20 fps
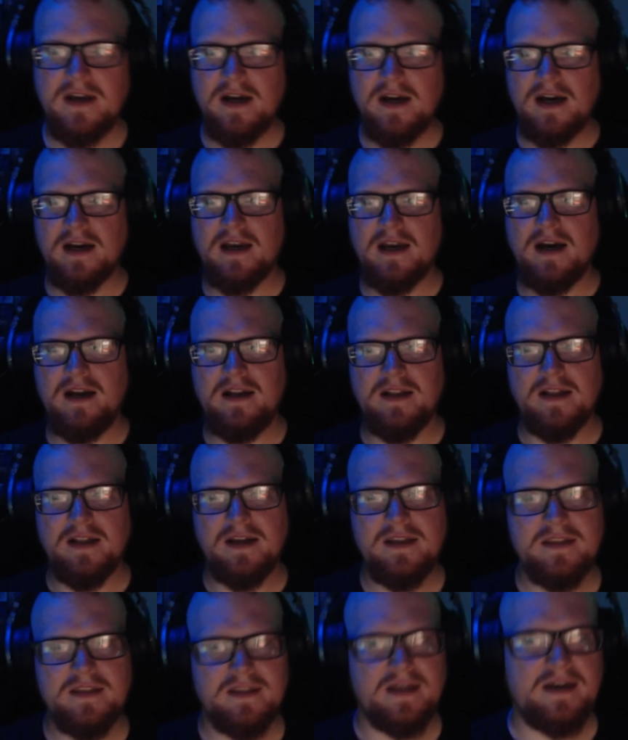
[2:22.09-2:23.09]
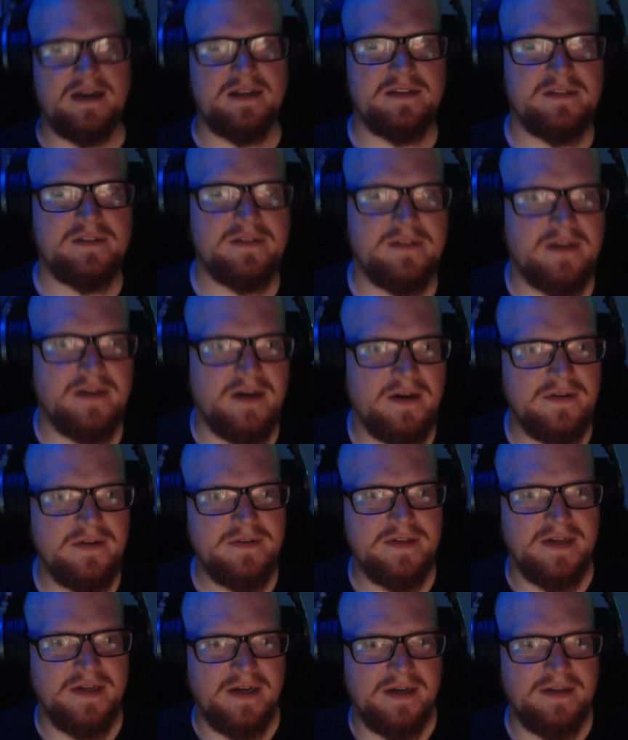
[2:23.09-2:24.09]
I kind of like that.
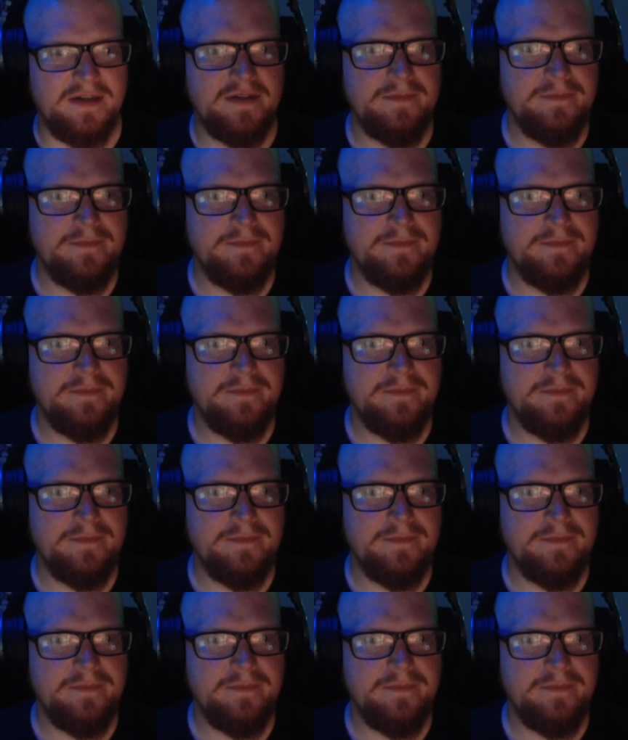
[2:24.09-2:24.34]
Okay.